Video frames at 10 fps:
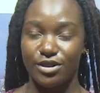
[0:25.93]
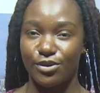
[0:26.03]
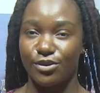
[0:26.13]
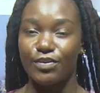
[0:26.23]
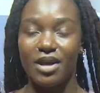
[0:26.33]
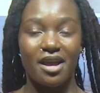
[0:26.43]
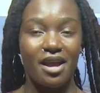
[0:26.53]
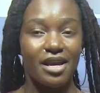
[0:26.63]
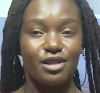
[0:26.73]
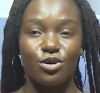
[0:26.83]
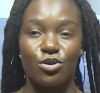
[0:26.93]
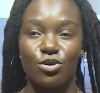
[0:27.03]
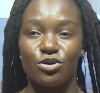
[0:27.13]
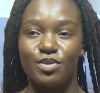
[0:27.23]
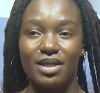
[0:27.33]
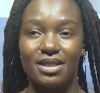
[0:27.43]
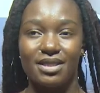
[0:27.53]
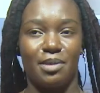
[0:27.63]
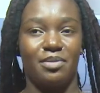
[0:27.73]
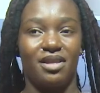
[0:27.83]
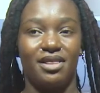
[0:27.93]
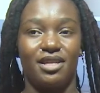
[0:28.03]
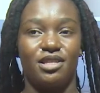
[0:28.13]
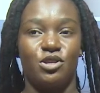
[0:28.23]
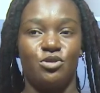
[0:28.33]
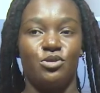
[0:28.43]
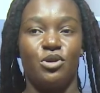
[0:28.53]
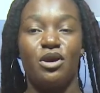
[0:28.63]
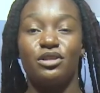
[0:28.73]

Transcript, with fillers: So it could be something that you